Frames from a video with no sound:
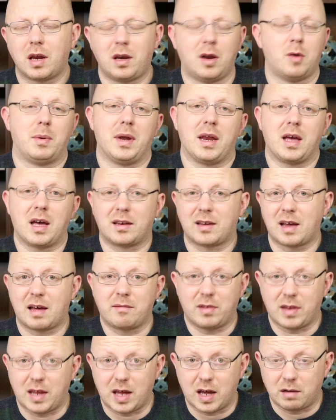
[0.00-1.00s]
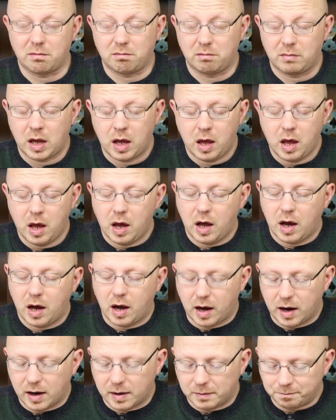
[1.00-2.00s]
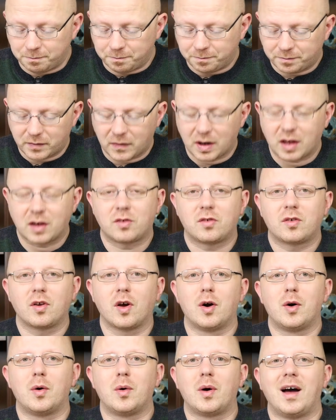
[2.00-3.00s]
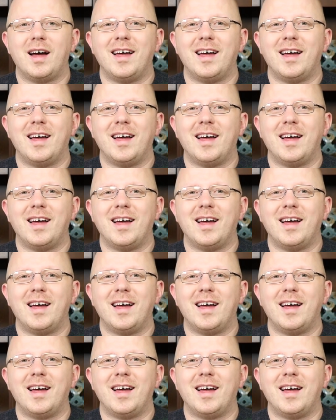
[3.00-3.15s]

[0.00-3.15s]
ain't nobody got time for that. Um, so